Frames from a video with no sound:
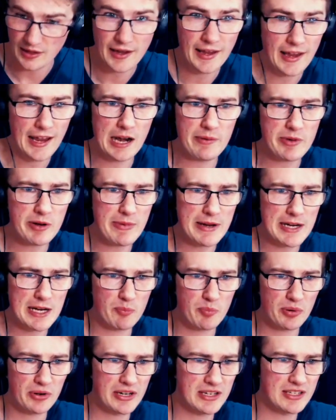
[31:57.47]
And I'm going to make them
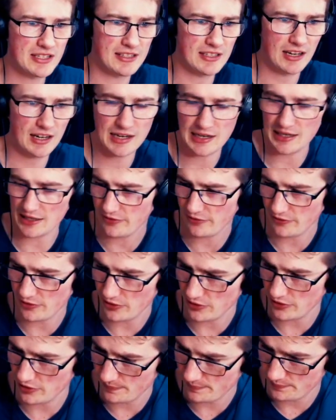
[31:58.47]
pretty dark
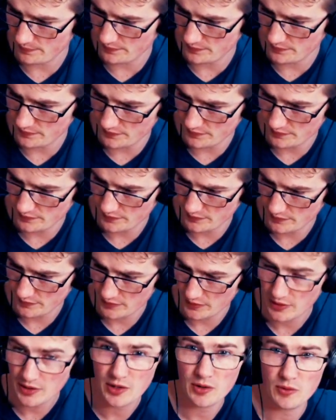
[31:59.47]
for,
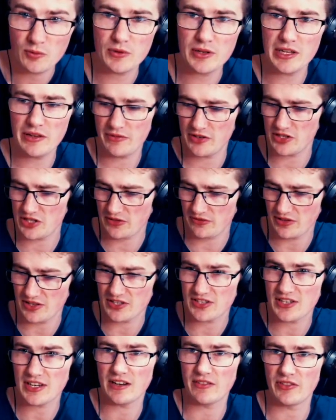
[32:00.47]
really even just for the
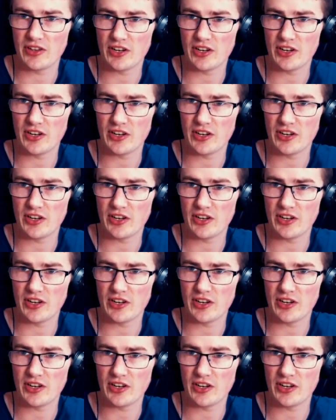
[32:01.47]
sake of the